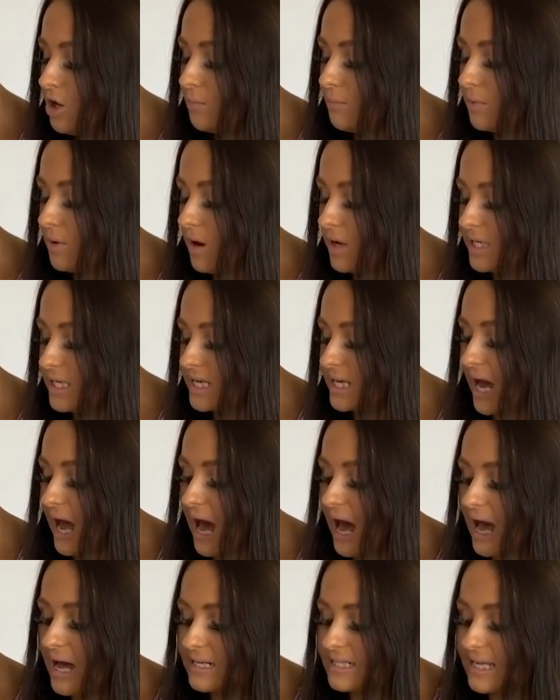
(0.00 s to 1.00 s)
but you
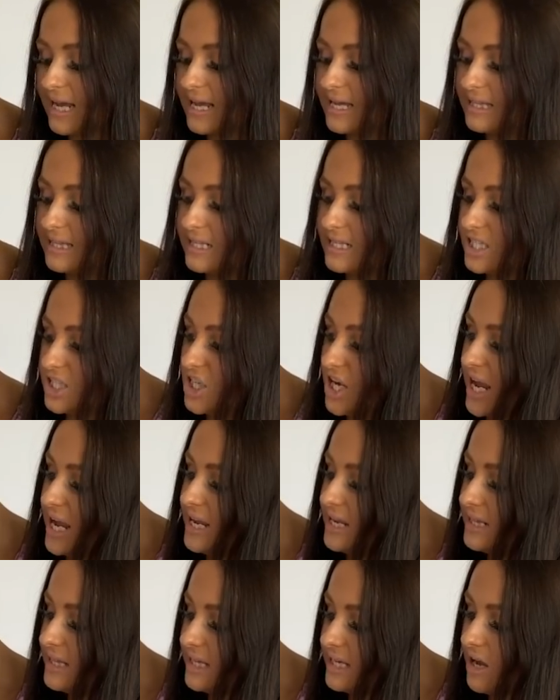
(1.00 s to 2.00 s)
can't take this
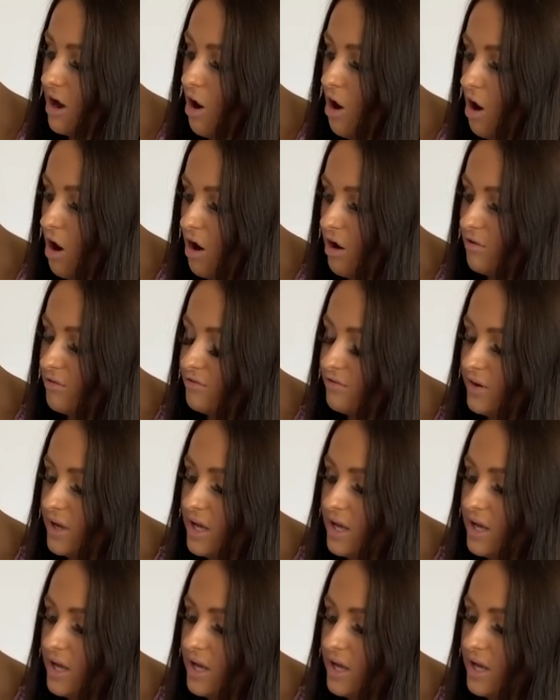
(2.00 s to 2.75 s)
chain thing off,